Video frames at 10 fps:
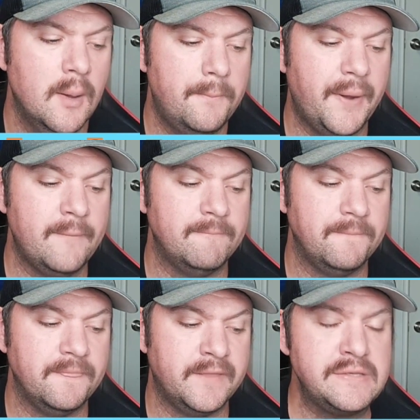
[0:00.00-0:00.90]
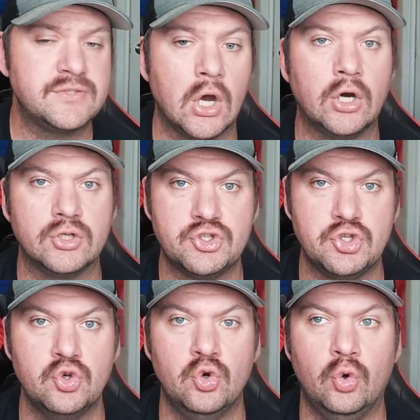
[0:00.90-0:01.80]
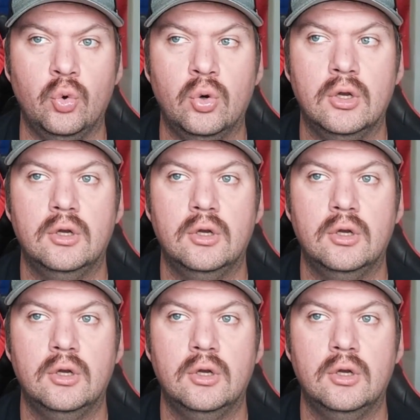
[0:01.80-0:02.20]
But these are two